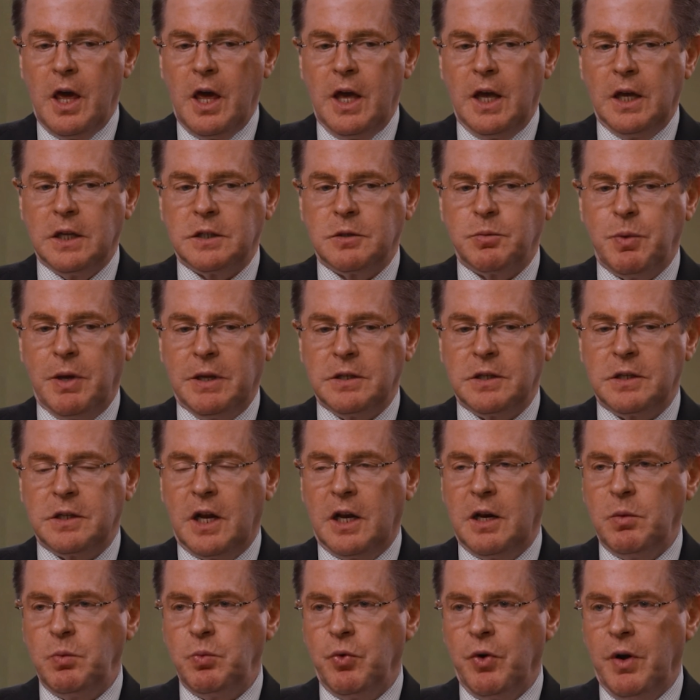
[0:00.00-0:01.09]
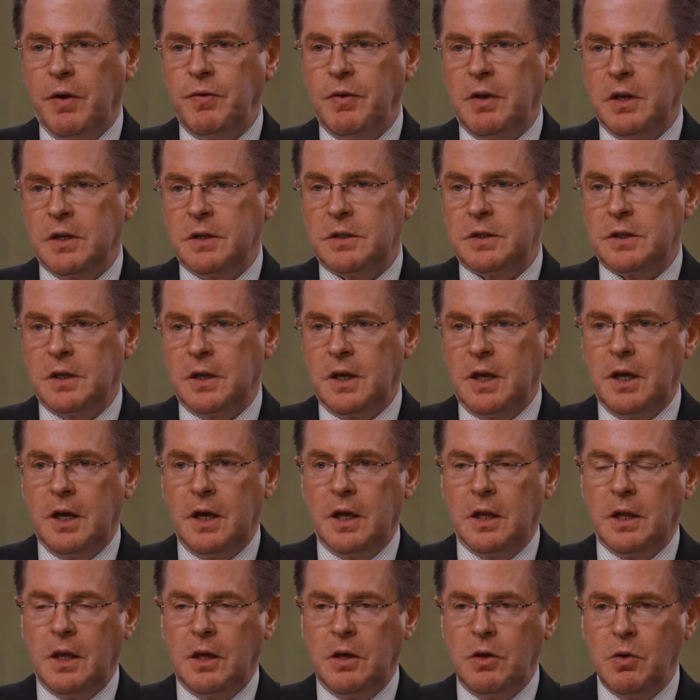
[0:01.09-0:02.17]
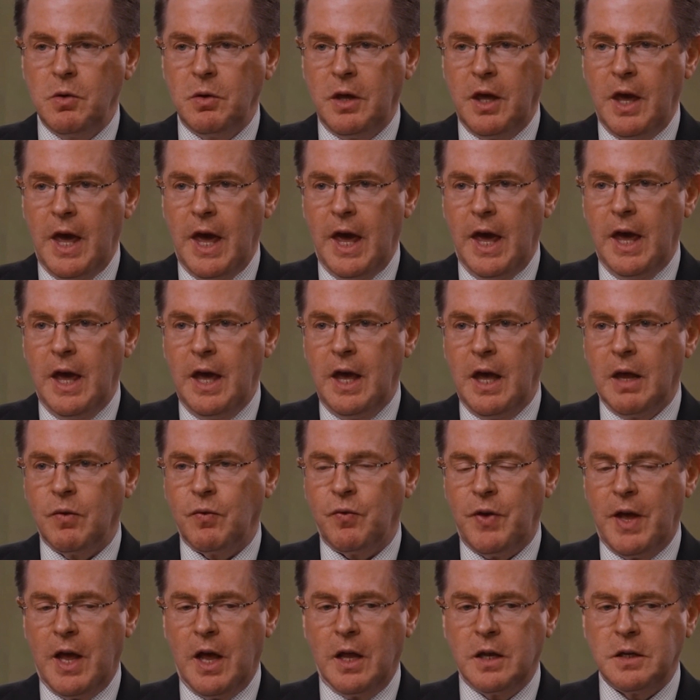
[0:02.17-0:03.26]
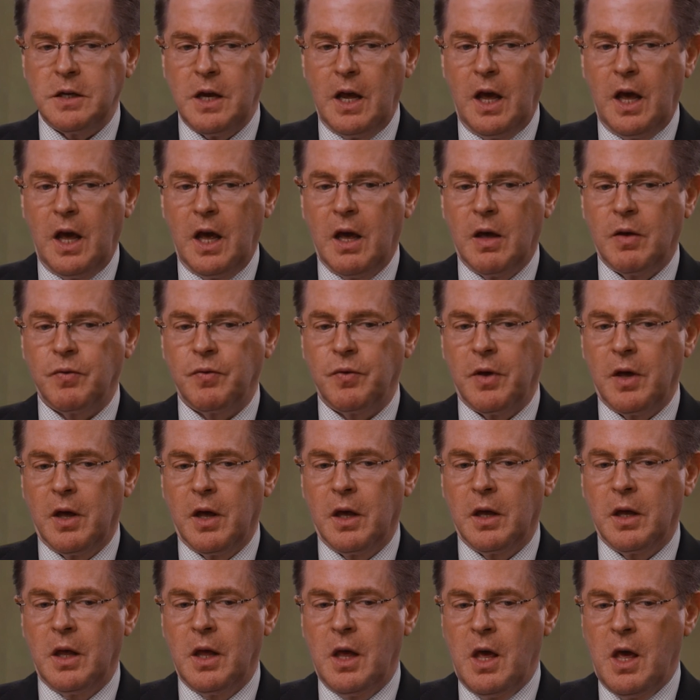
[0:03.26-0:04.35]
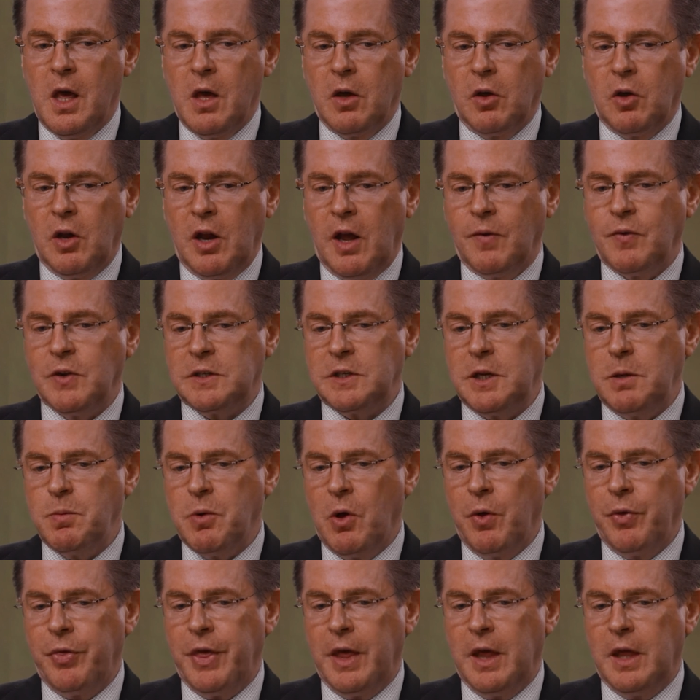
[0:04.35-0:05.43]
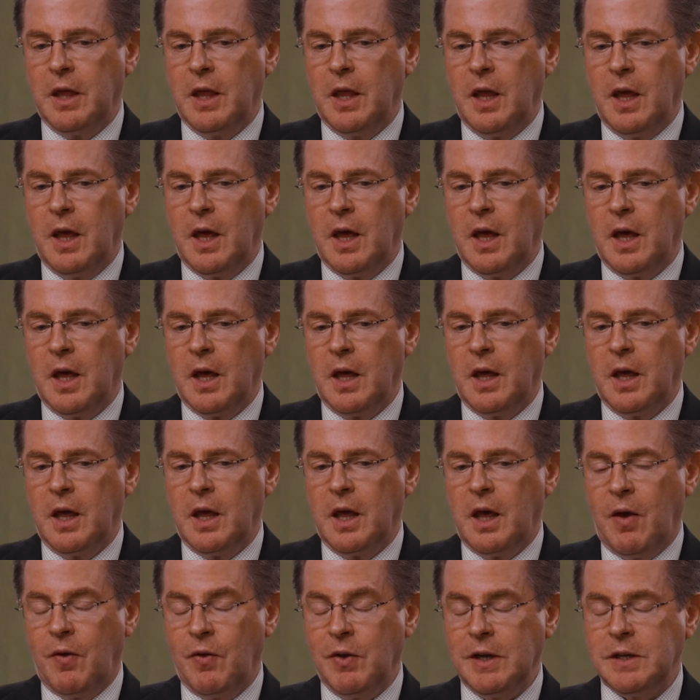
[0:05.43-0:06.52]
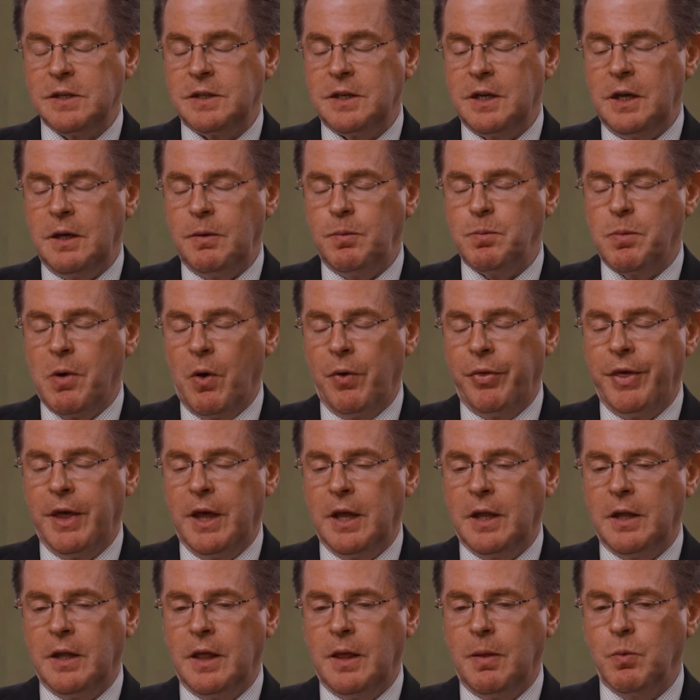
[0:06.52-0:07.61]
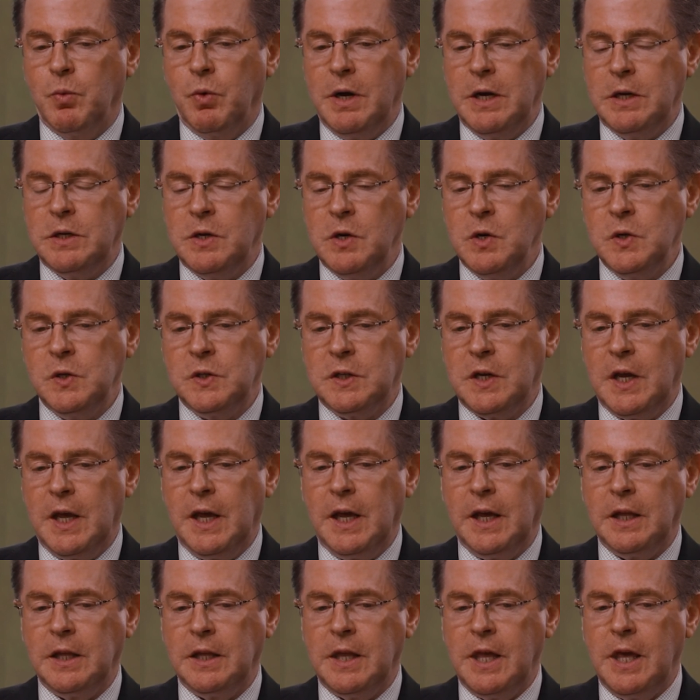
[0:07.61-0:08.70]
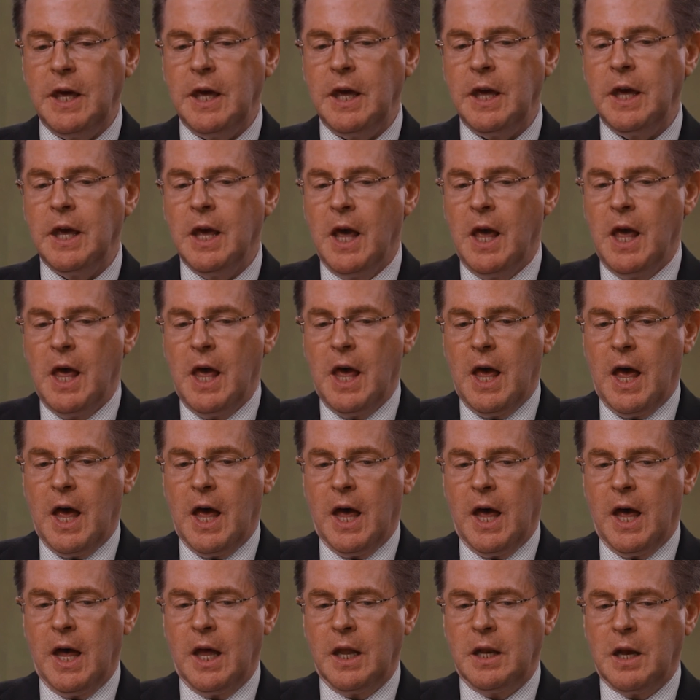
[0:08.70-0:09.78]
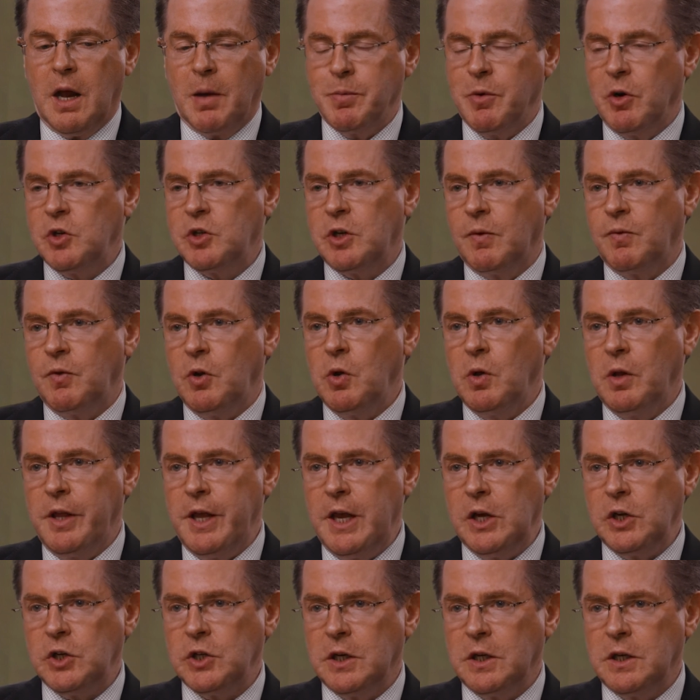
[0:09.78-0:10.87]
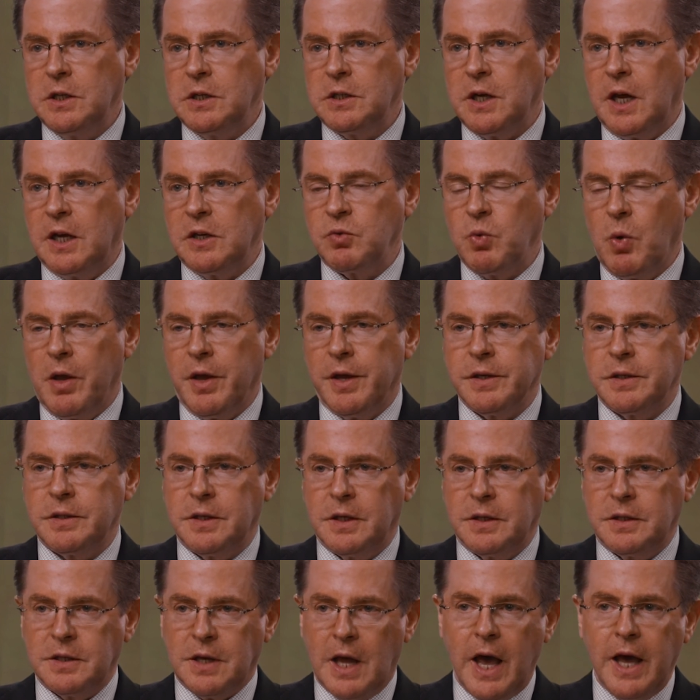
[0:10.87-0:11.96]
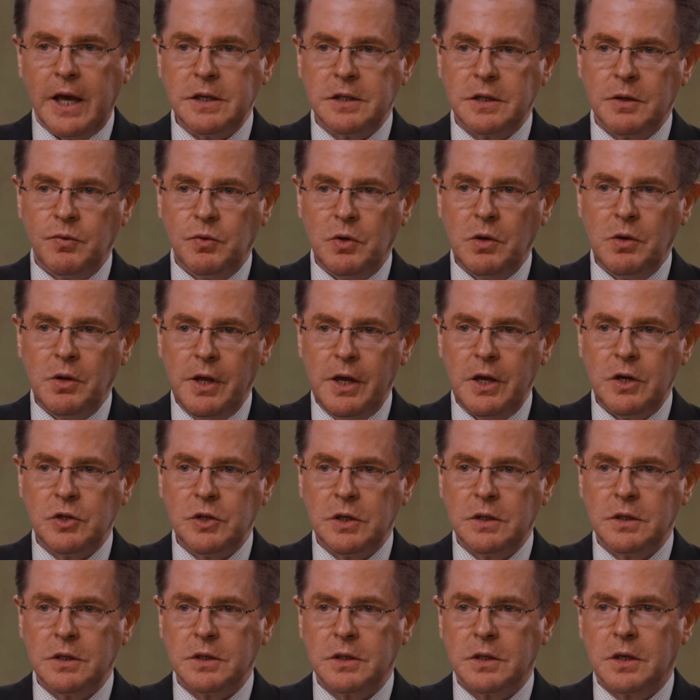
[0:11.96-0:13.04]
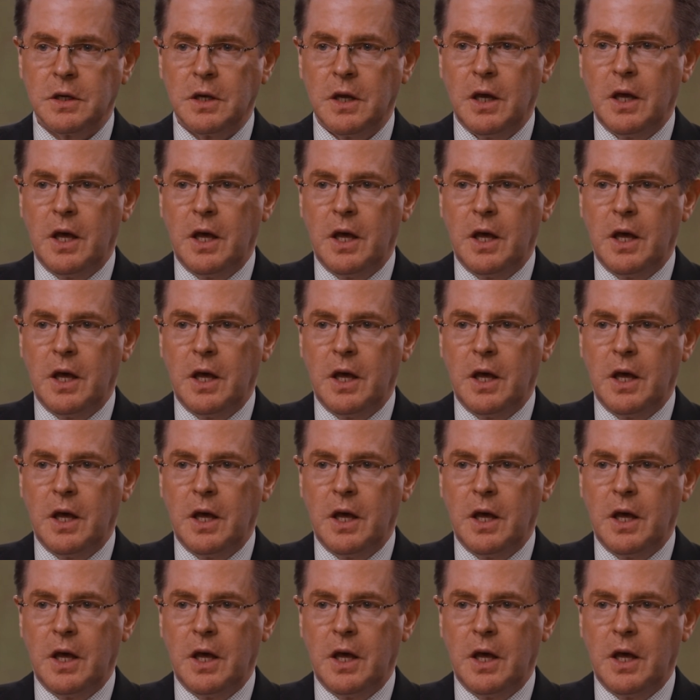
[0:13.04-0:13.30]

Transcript: It's been studied previously in the UK and found to have uh, good efficacy both in uh, efficacy both in reducing the uh, numbers of new lesions as well as the size of new lesions.